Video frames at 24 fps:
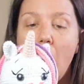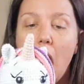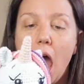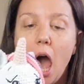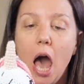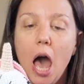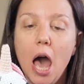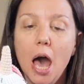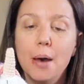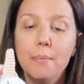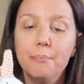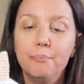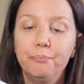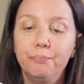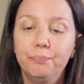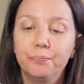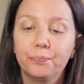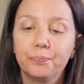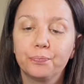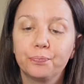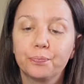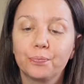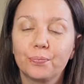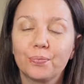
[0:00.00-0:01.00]
Um,
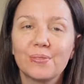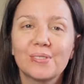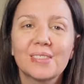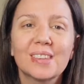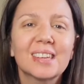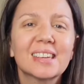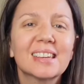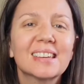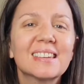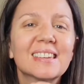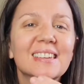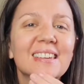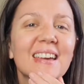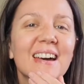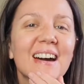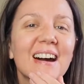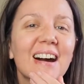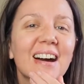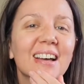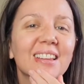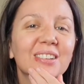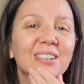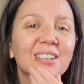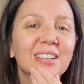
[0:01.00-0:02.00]
yeah,
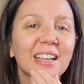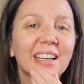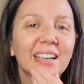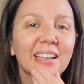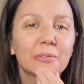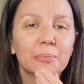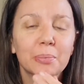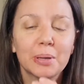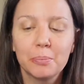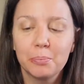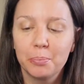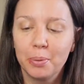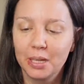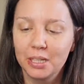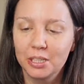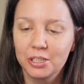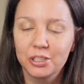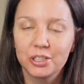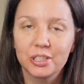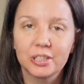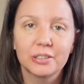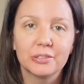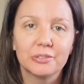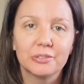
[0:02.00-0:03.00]
I look like I've been punched in the